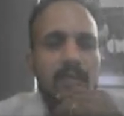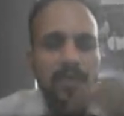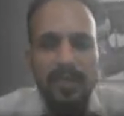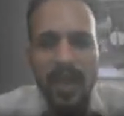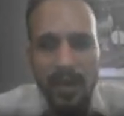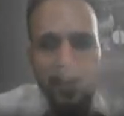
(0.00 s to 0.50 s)
The
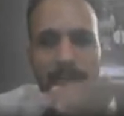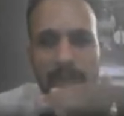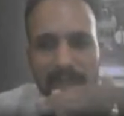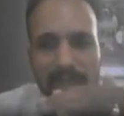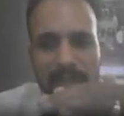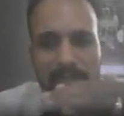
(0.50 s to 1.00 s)
time
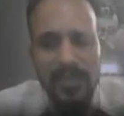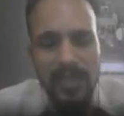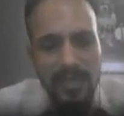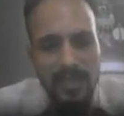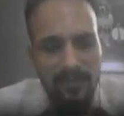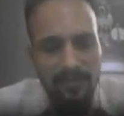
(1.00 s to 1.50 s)
increase
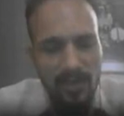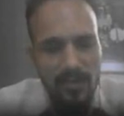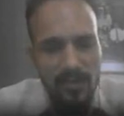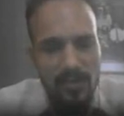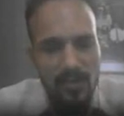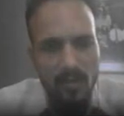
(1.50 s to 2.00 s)
and the
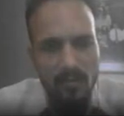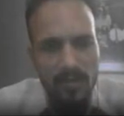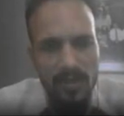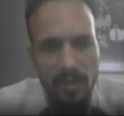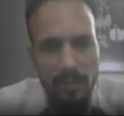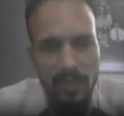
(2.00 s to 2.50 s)
difference of the
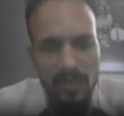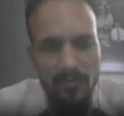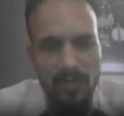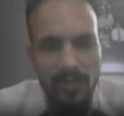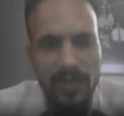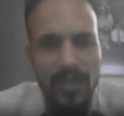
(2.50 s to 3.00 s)
temperature
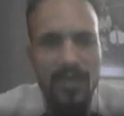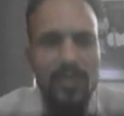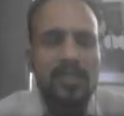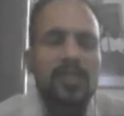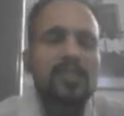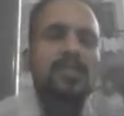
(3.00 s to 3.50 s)
will be
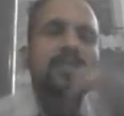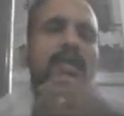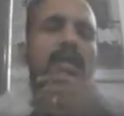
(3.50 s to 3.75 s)
decreases.